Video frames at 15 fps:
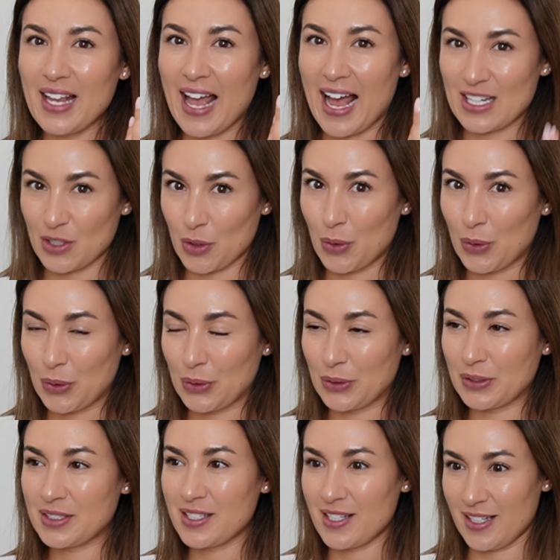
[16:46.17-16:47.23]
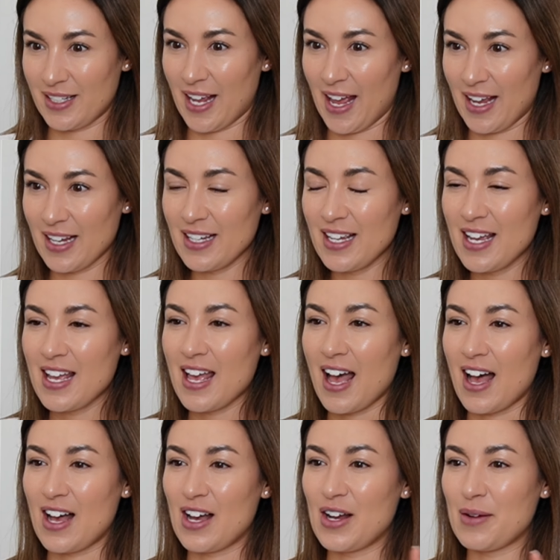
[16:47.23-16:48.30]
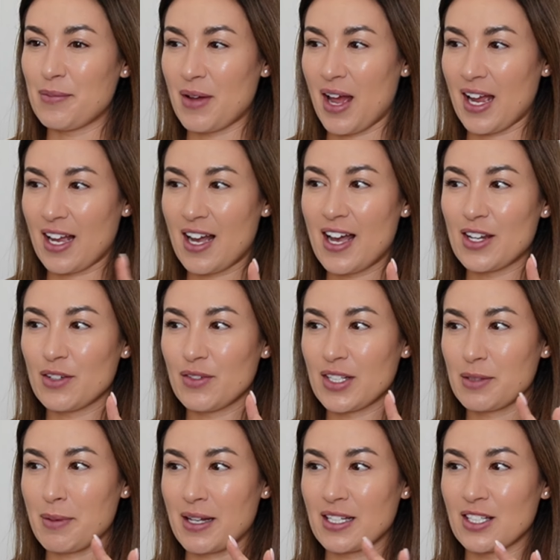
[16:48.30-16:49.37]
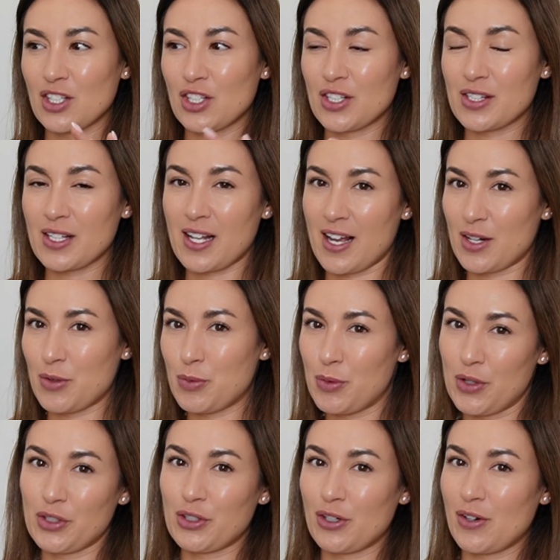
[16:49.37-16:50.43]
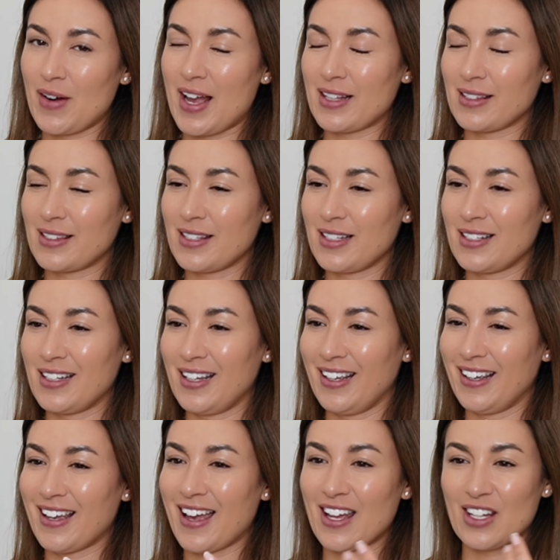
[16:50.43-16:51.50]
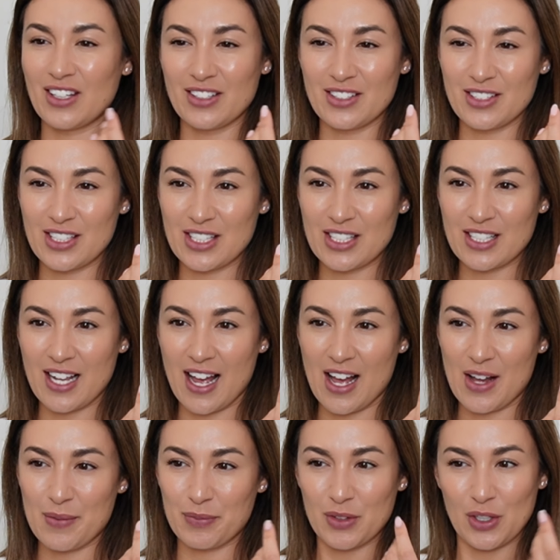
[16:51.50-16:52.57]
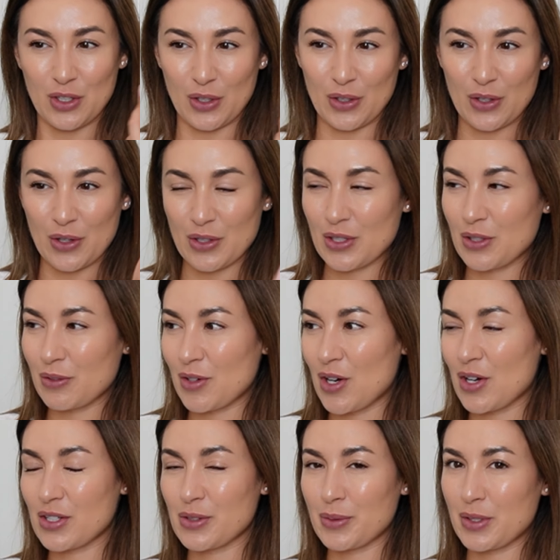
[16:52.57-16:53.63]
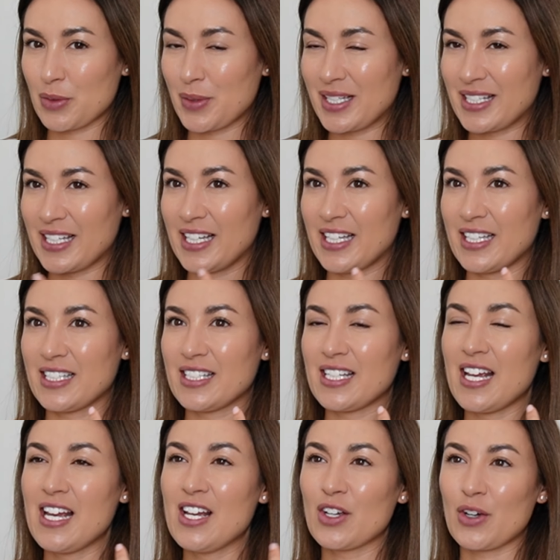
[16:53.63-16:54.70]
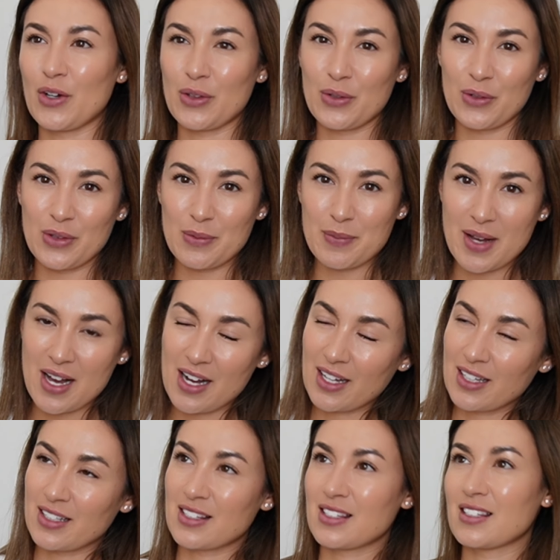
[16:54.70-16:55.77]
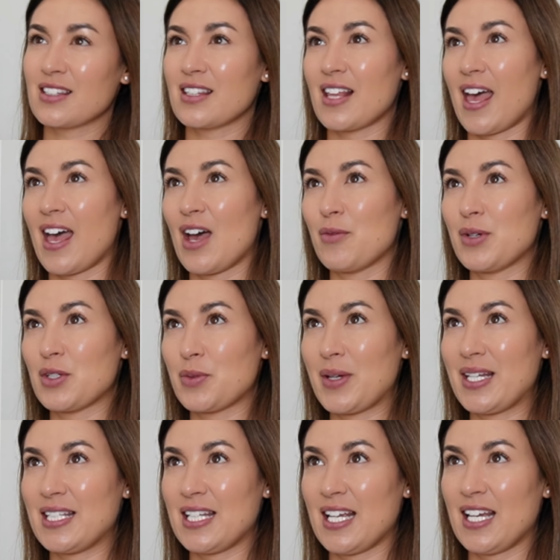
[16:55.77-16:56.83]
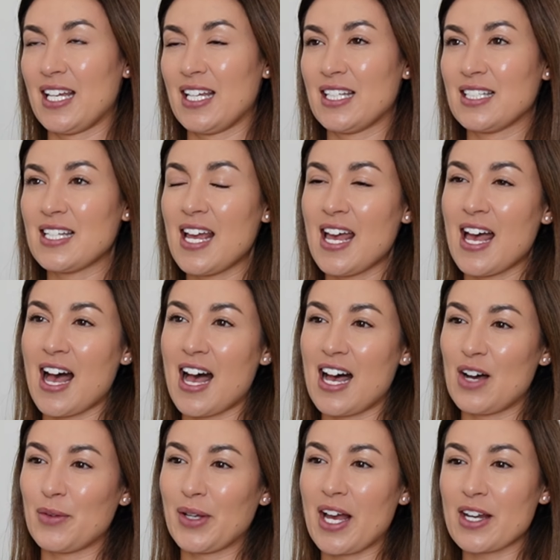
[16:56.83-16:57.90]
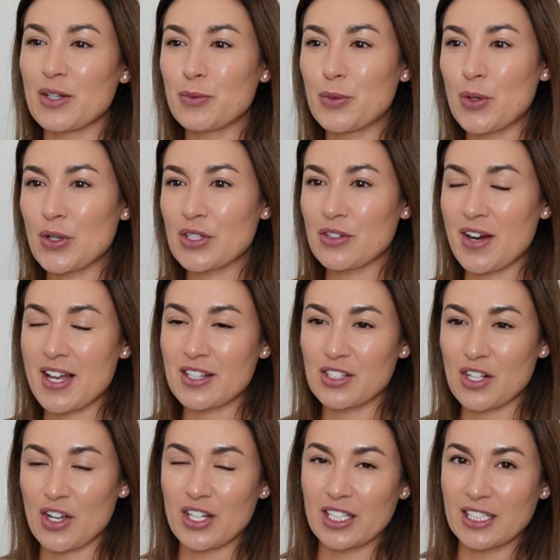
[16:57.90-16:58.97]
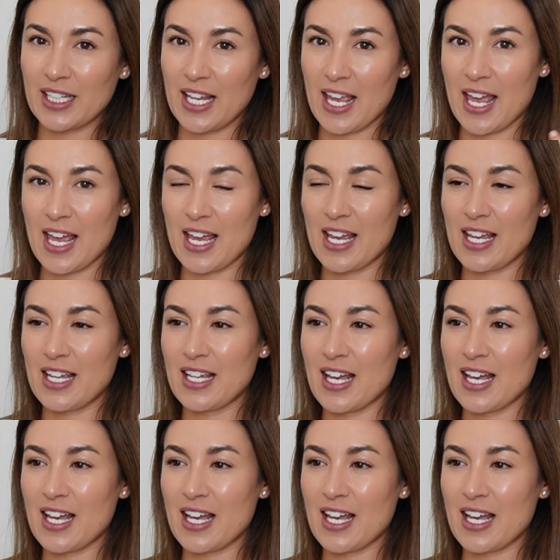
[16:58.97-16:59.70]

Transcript: at all today. I kind of expected to just kind of wander around Sydney and, you know, go to the Rocks, which we did, go through the markets there, which we did. We kind of walked around Circular Quay